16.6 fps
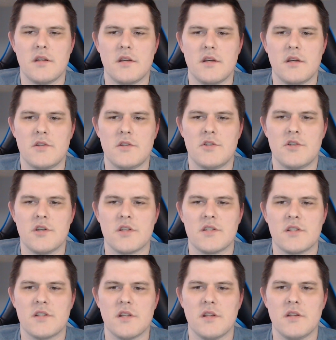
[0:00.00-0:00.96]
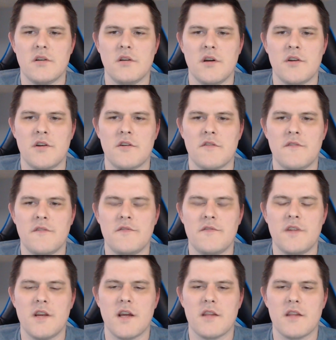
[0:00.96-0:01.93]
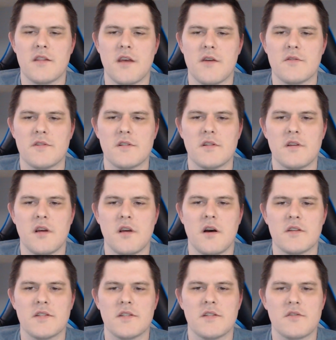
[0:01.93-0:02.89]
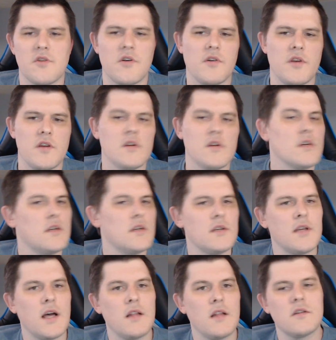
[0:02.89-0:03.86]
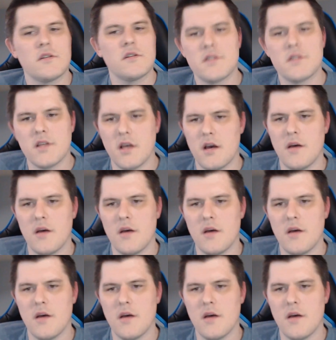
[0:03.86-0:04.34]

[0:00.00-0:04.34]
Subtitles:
just a little under 59,000 Australian dollars,